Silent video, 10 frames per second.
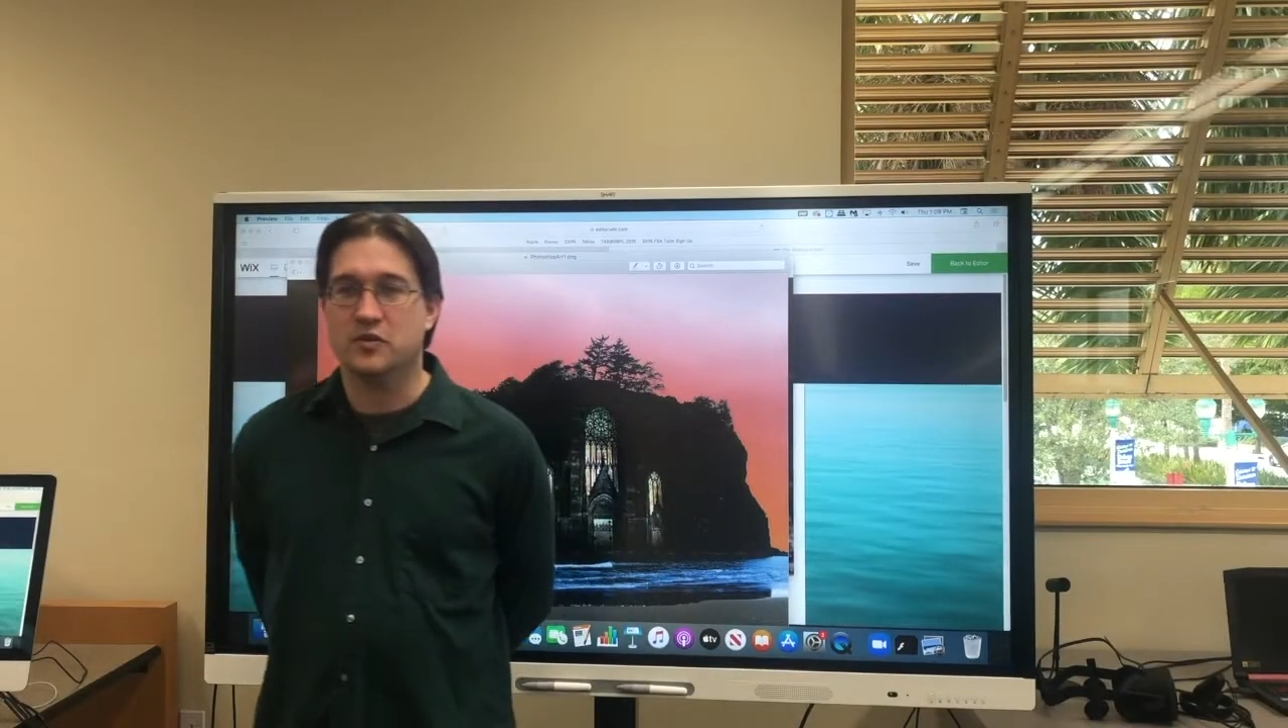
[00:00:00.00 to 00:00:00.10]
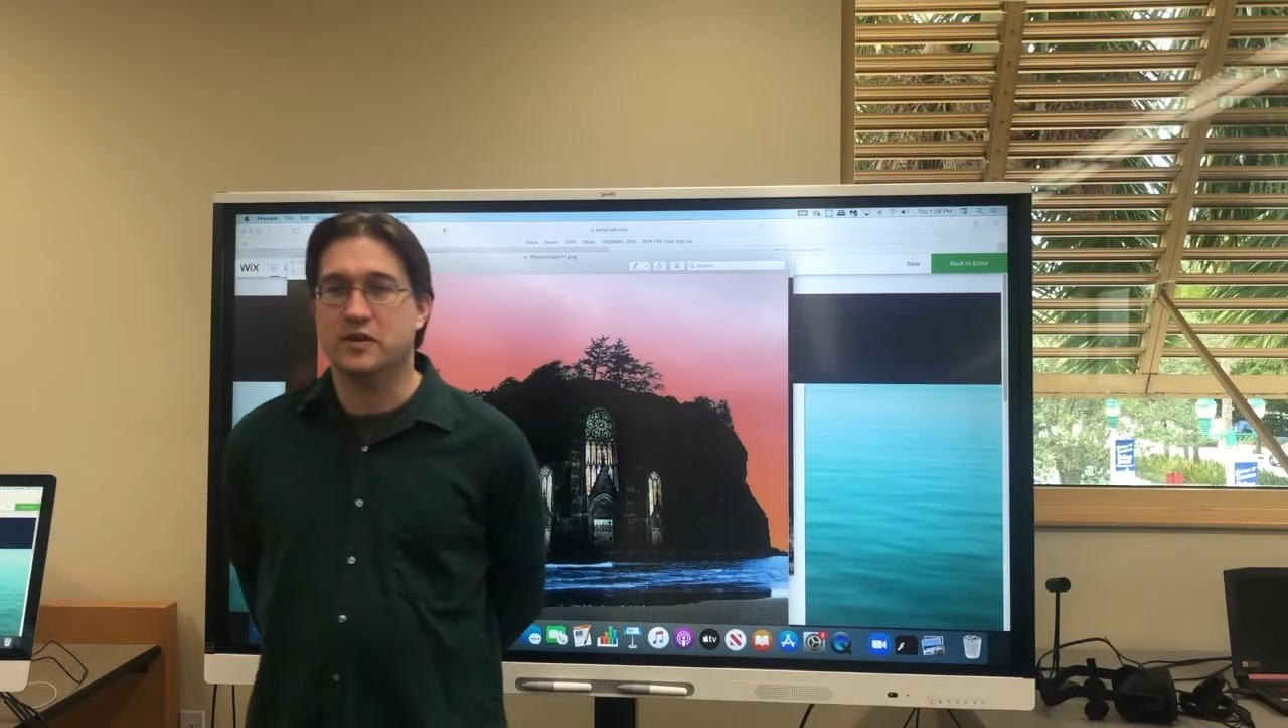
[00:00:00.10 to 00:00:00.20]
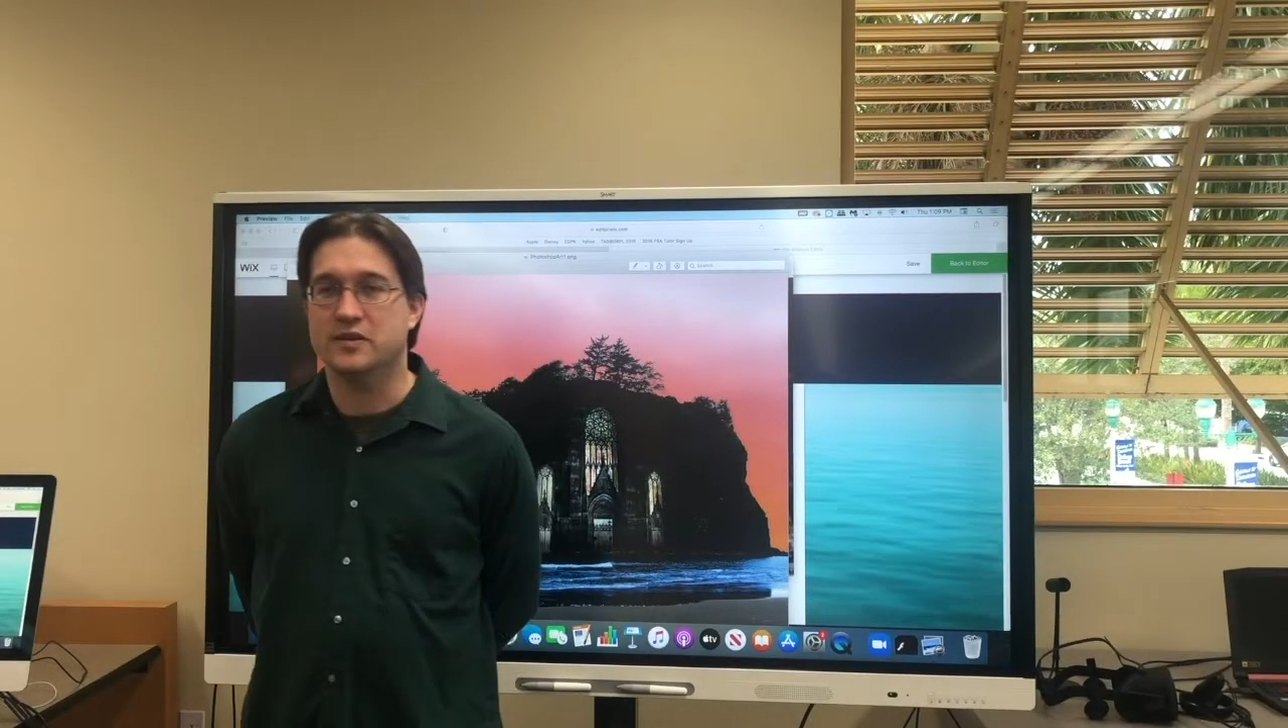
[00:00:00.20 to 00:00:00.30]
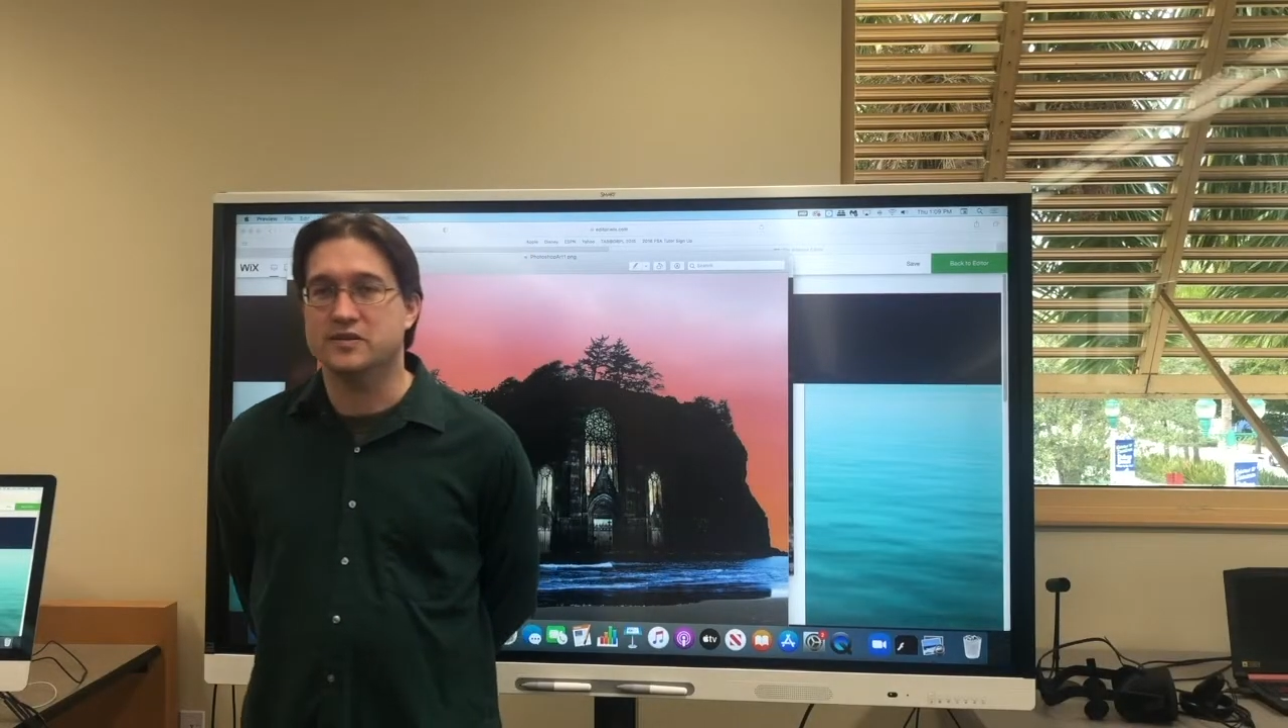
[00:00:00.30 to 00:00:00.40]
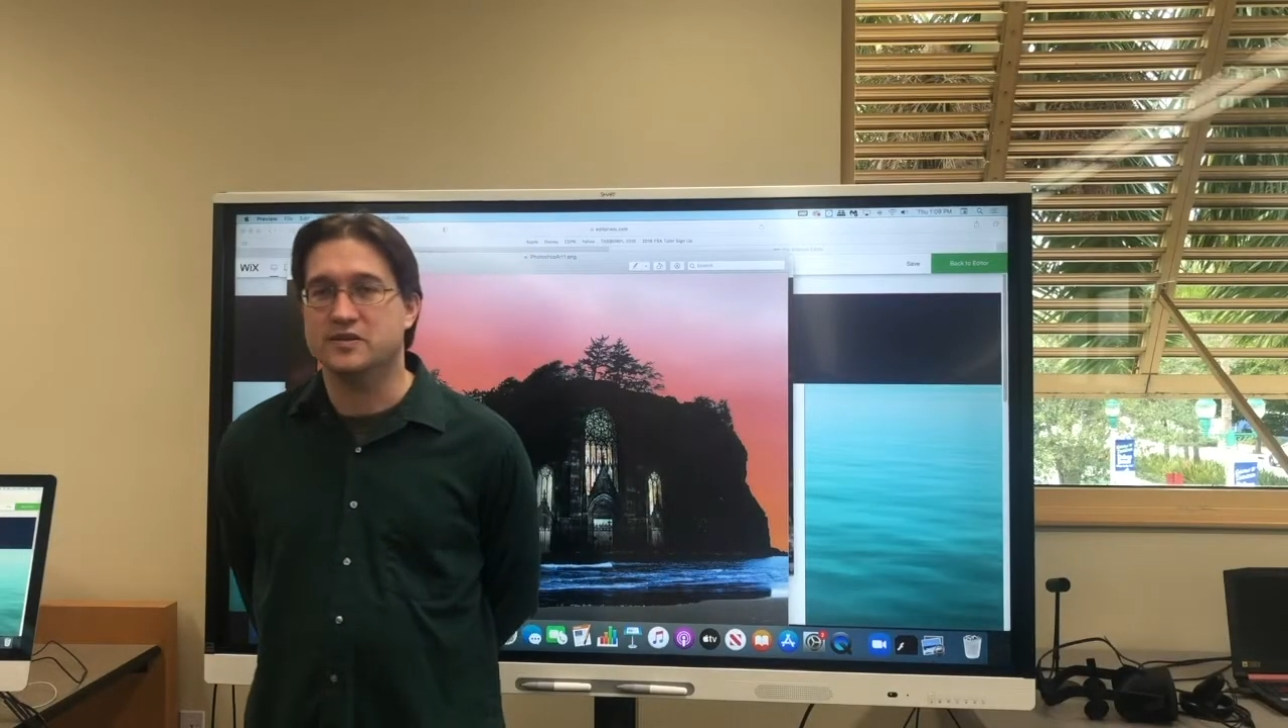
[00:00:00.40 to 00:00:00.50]

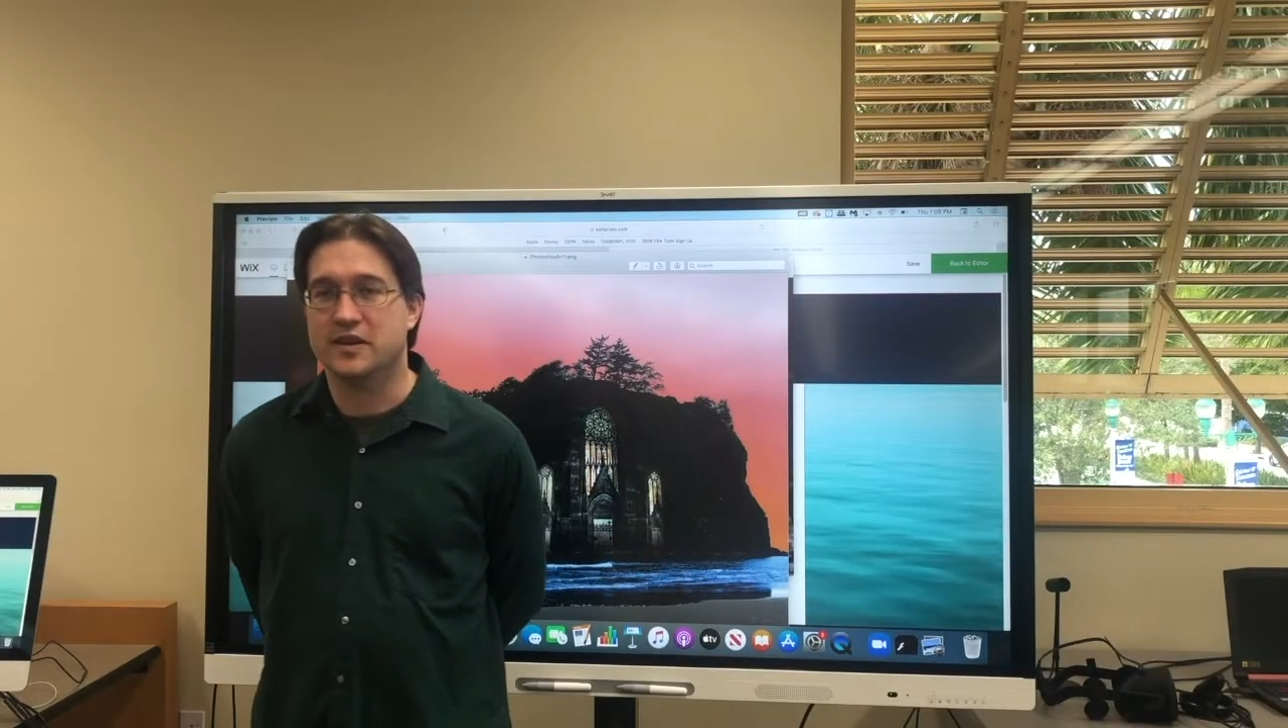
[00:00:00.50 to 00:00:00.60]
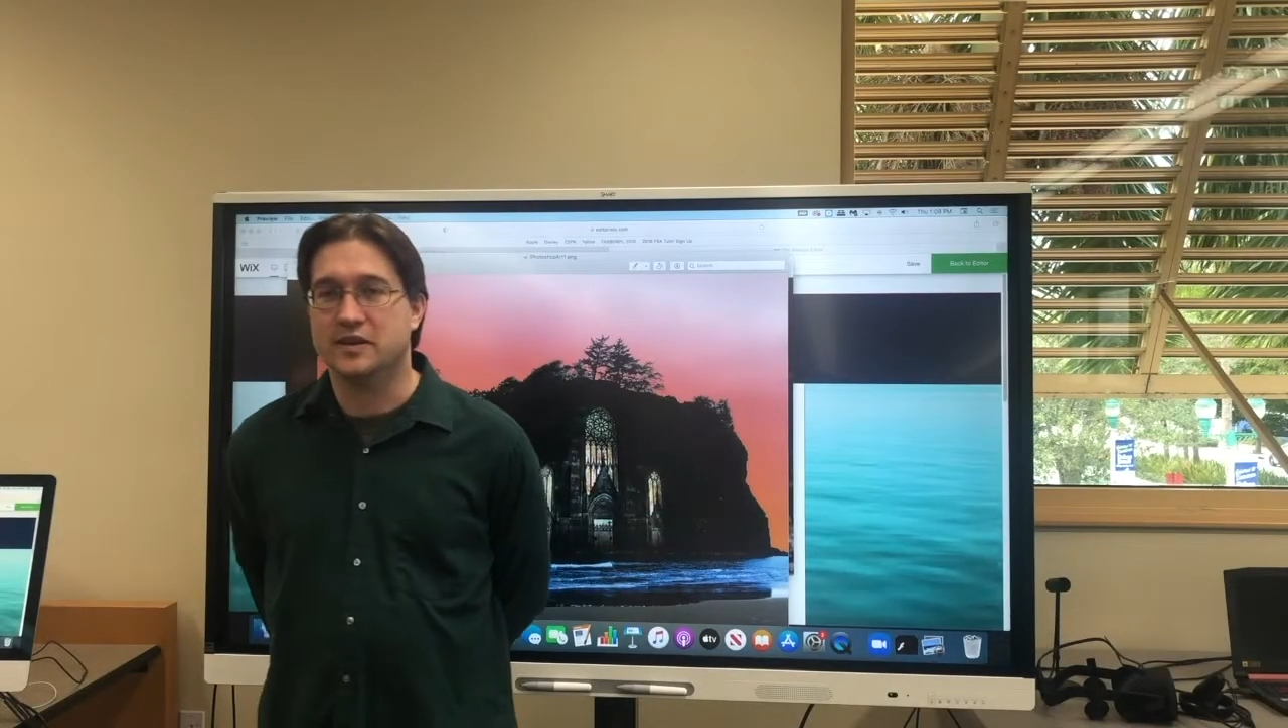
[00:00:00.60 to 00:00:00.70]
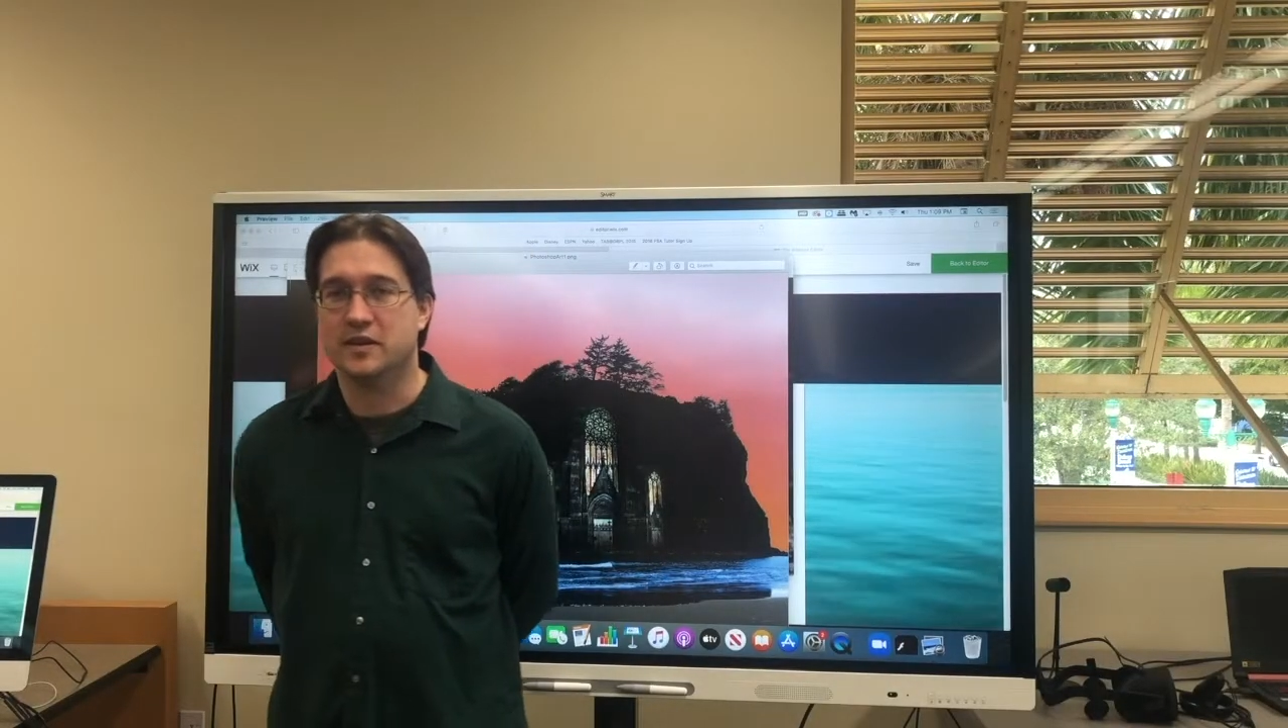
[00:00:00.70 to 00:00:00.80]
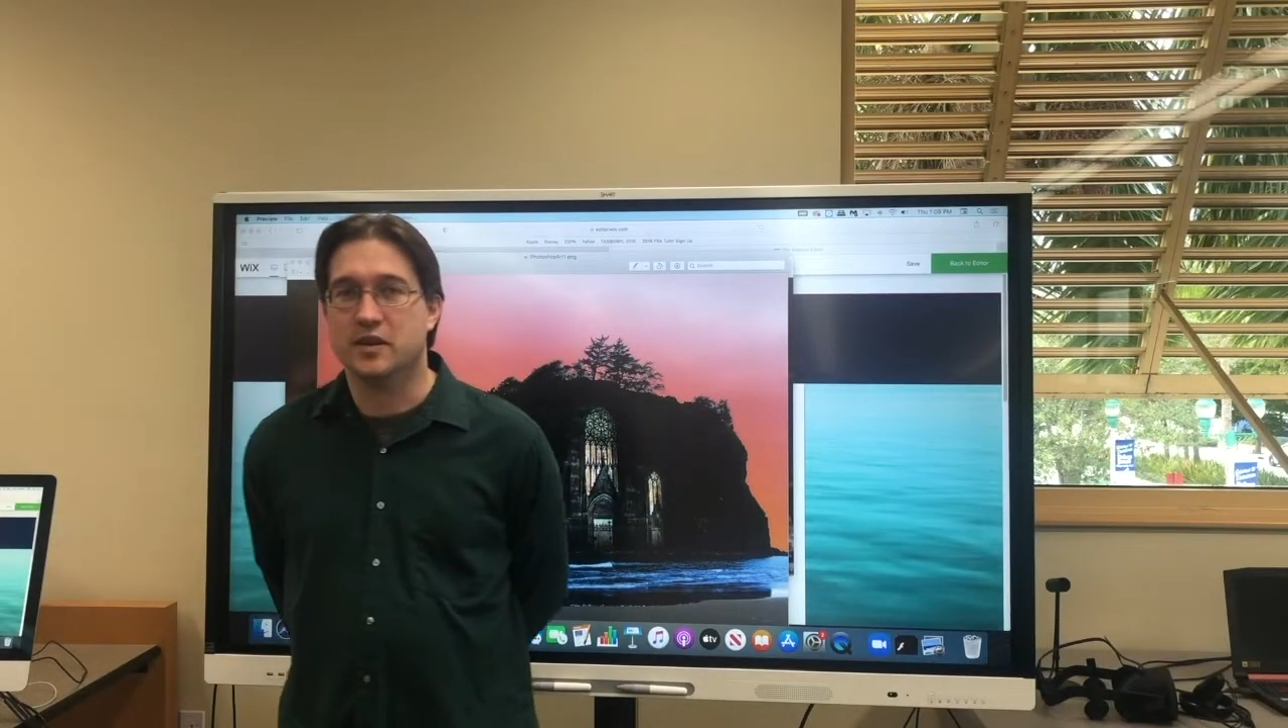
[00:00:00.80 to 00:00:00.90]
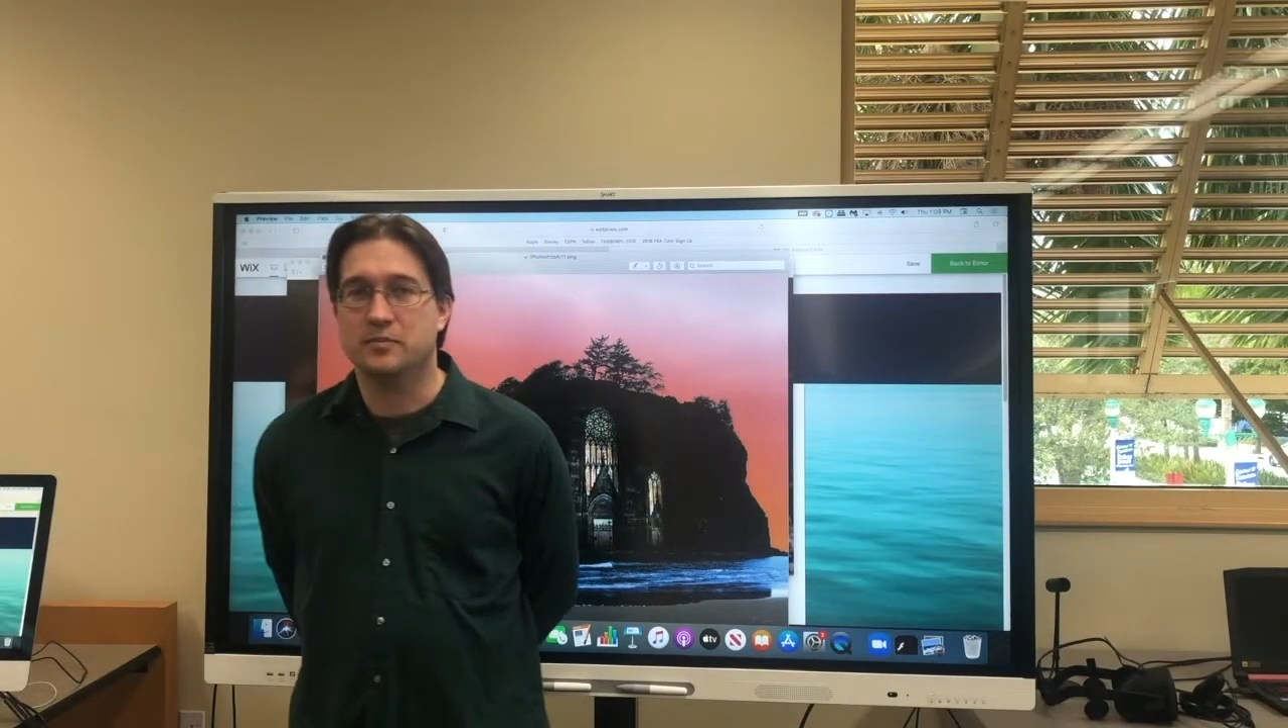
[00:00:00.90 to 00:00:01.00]
is set
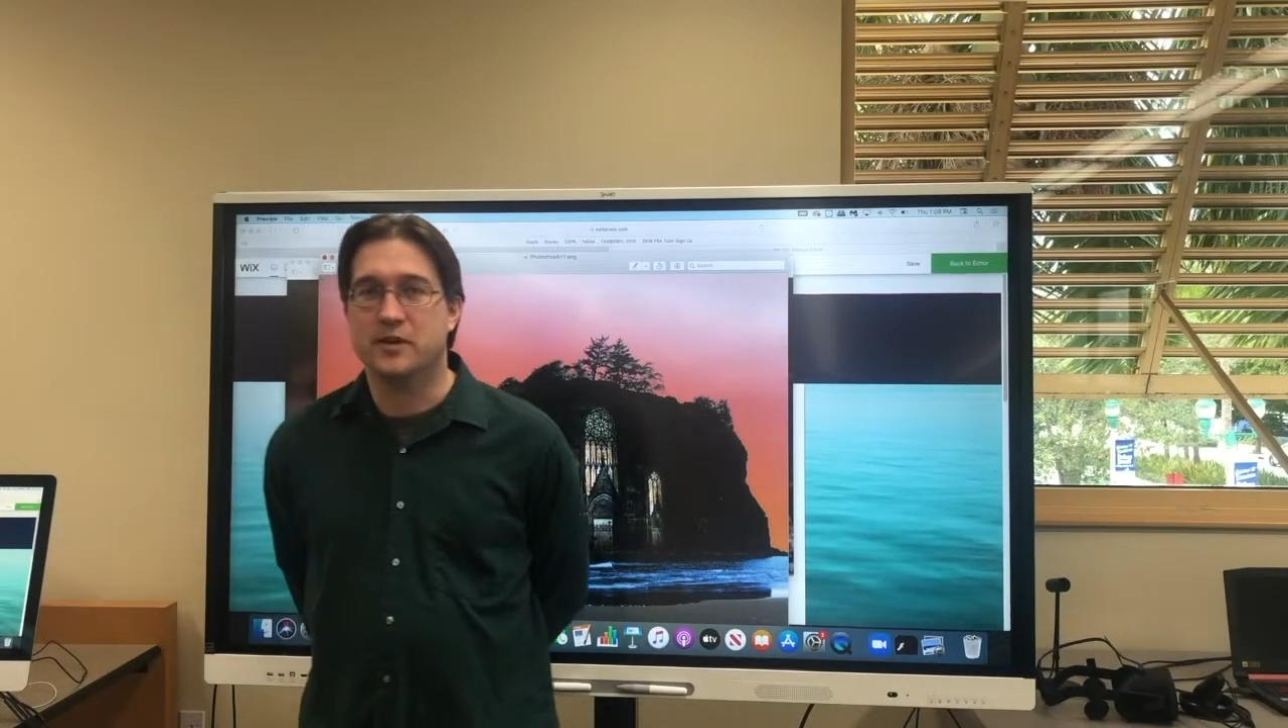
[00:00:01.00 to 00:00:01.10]
up